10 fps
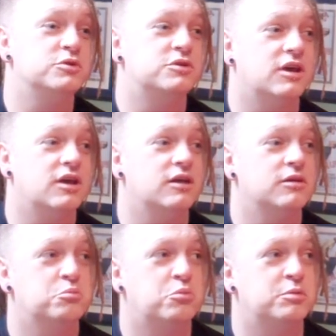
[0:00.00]
would
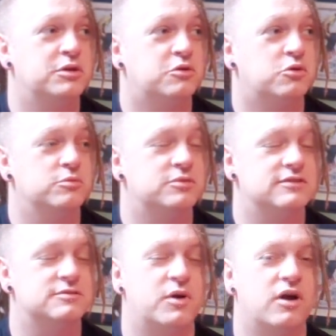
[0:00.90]
probably call
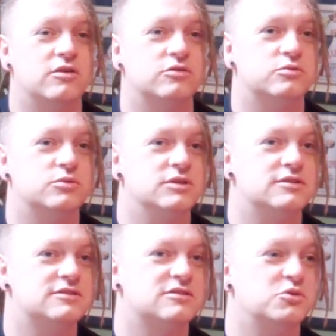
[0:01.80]
themselves part of what
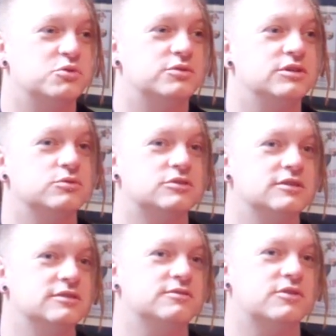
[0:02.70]
you'd call the
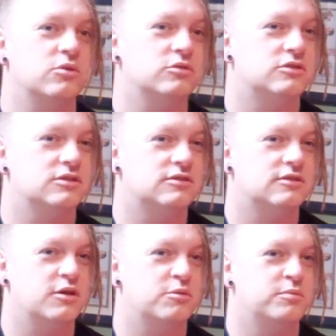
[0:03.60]
alternative culture,
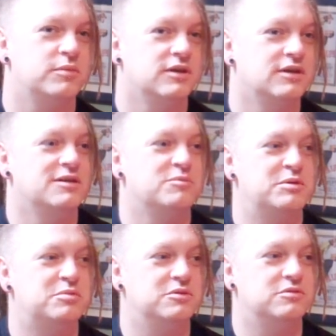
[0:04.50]
so
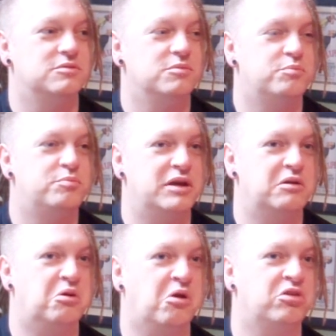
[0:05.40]
people who are
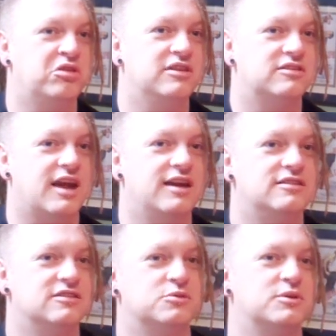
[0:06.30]
gothy,
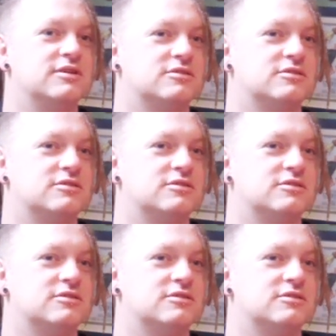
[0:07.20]
skaters, all that